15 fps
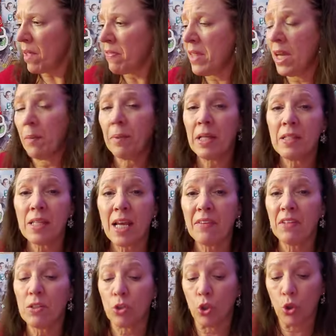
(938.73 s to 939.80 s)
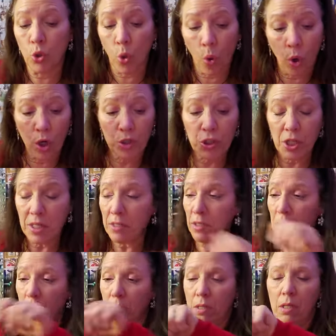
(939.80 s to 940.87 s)
Then I'm going to take this
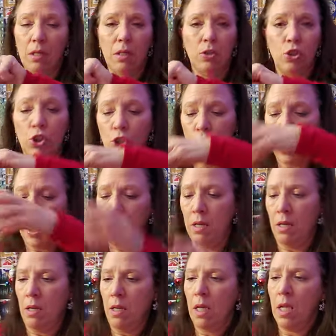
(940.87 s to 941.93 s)
gorgeous gin.